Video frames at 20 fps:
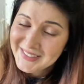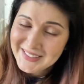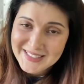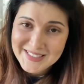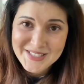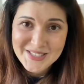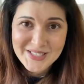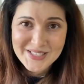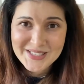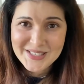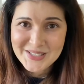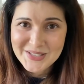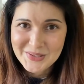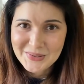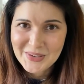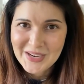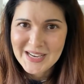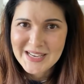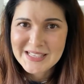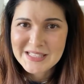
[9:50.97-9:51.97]
Jesus
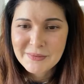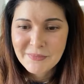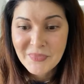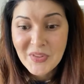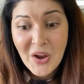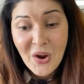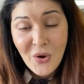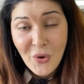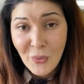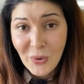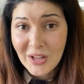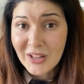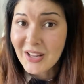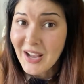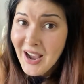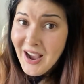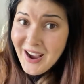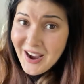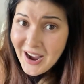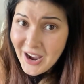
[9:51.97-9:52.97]
Christ.
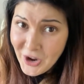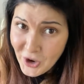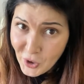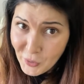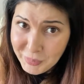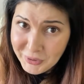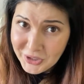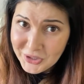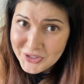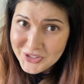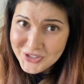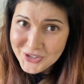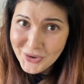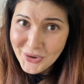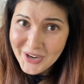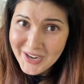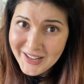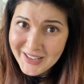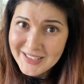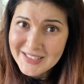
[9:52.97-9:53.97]
Well, I hope you
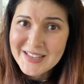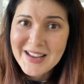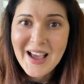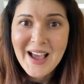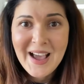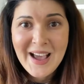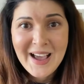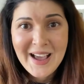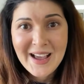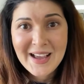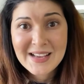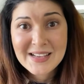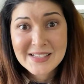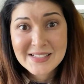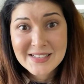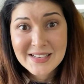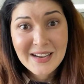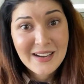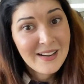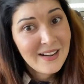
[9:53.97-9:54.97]
enjoyed it
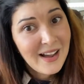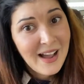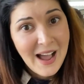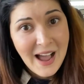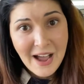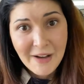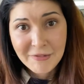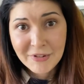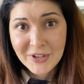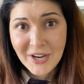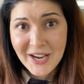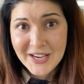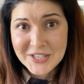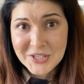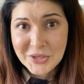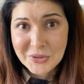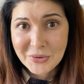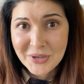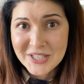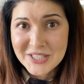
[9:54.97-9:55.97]
and have a nice
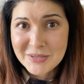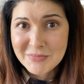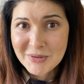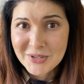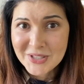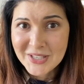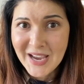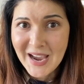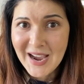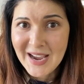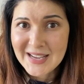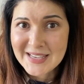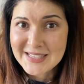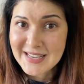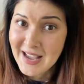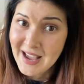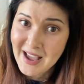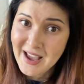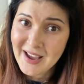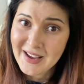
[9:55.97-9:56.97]
Christmas, guys,
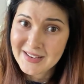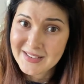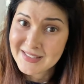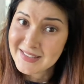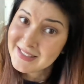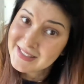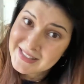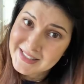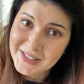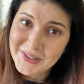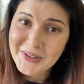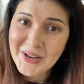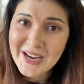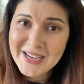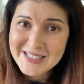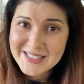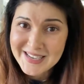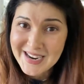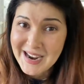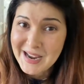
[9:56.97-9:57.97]
and see you
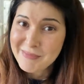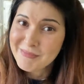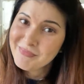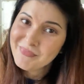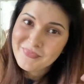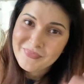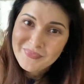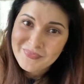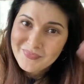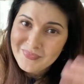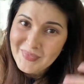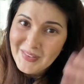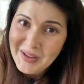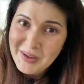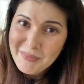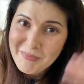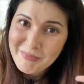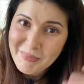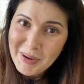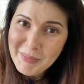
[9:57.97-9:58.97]
next time.
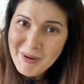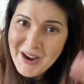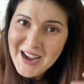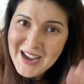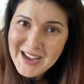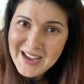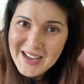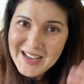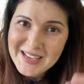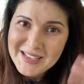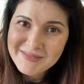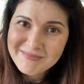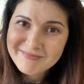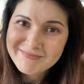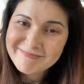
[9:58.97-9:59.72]
Bye-bye.